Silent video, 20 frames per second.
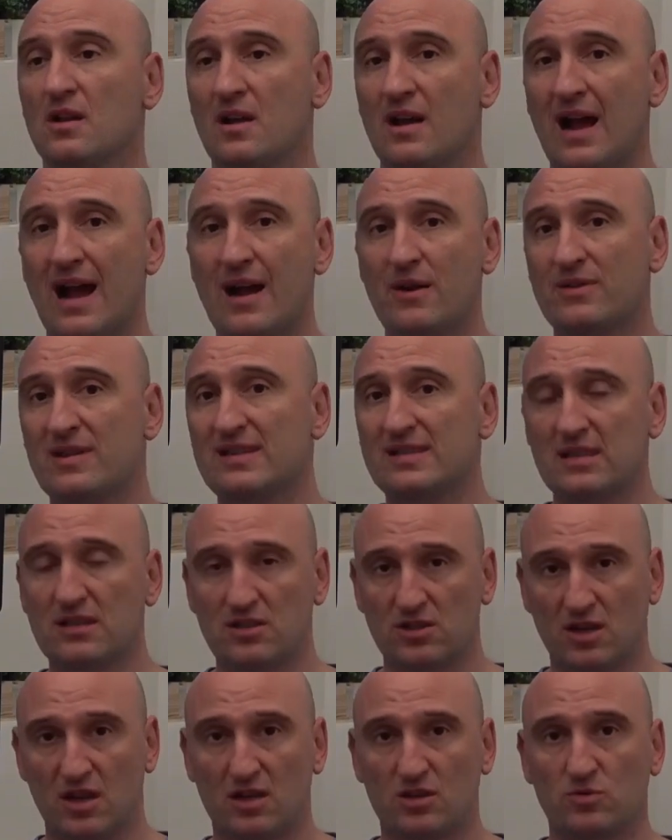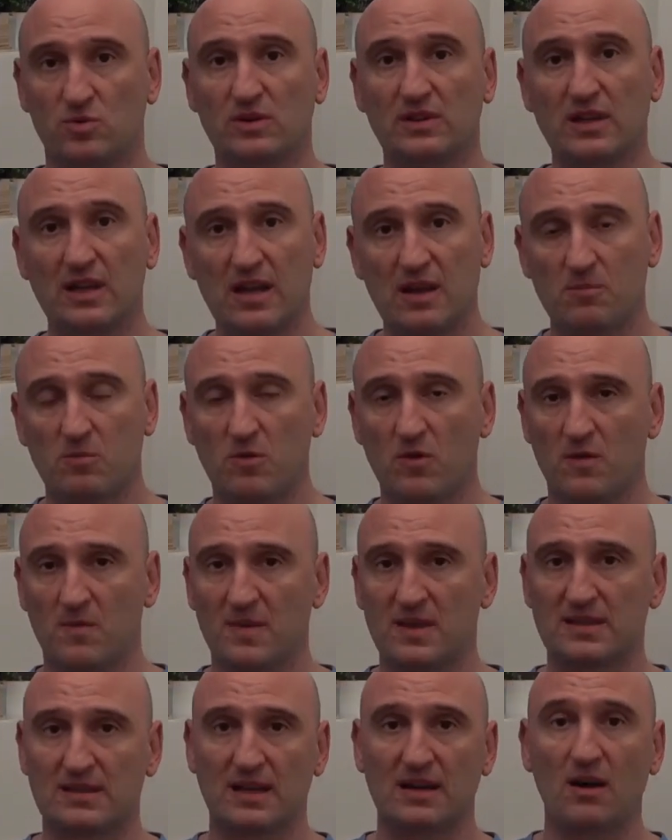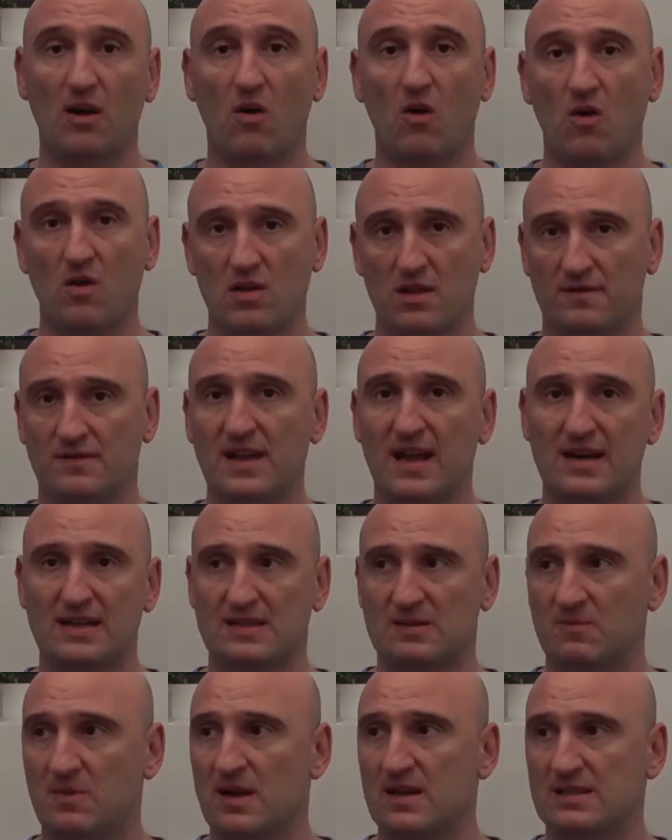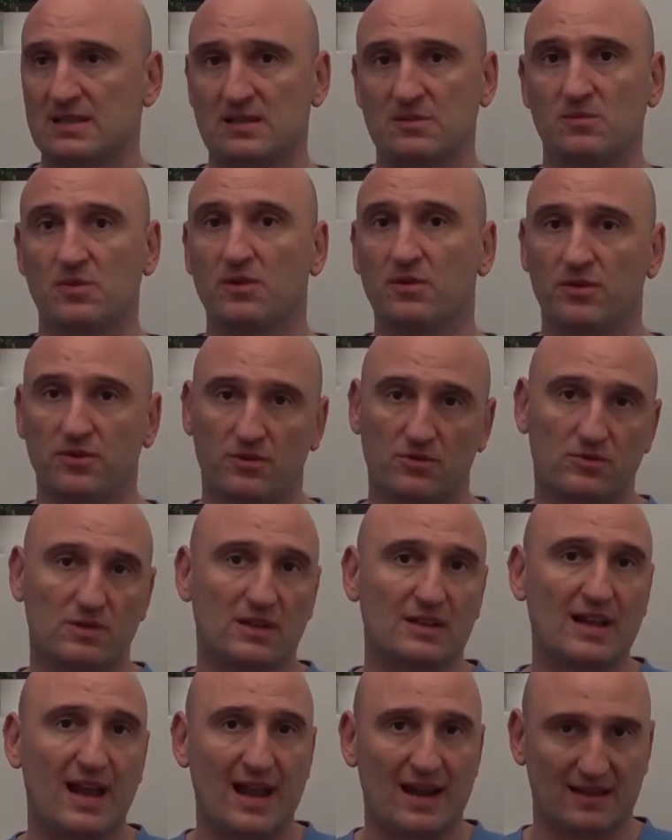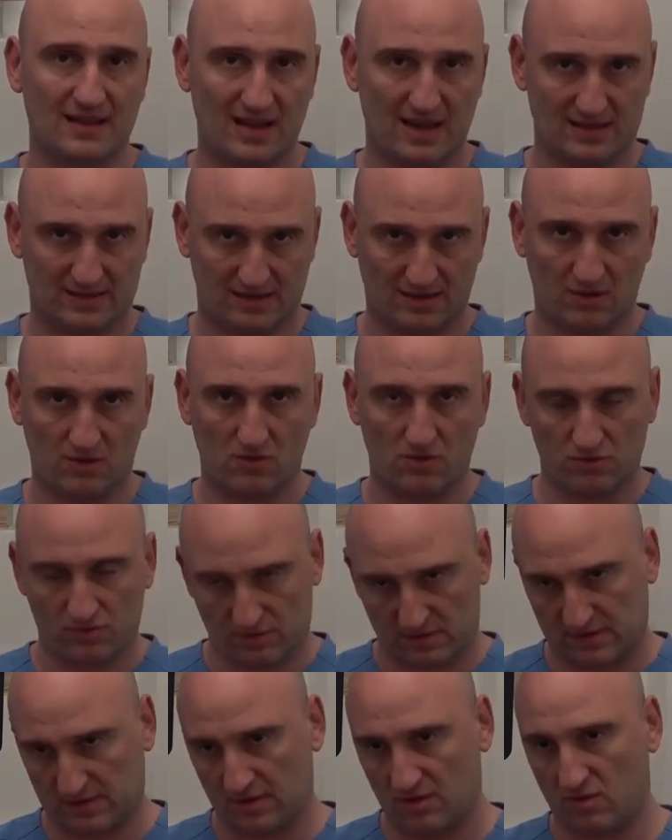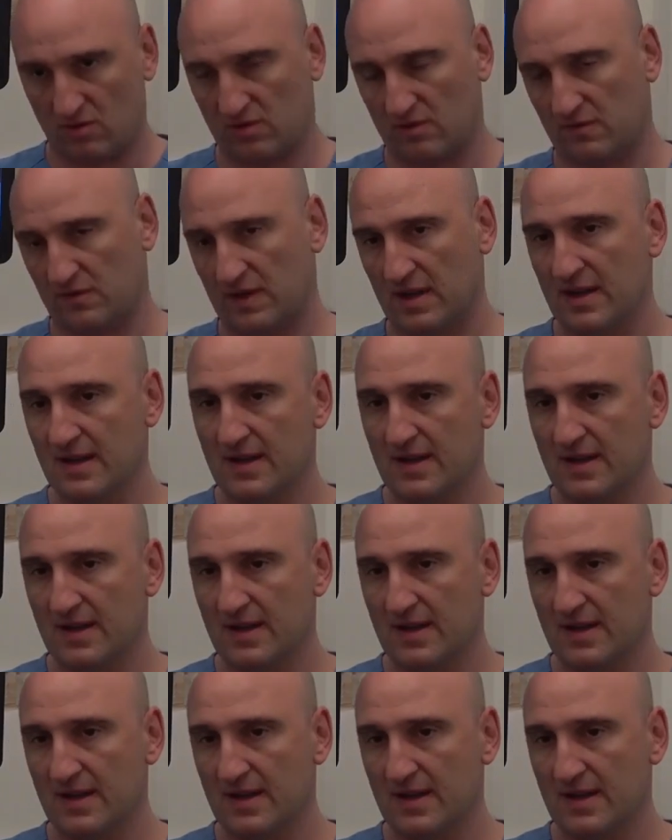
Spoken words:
How does it change with the hip movement? And all of that is possible through the diagnostic ultrasonography.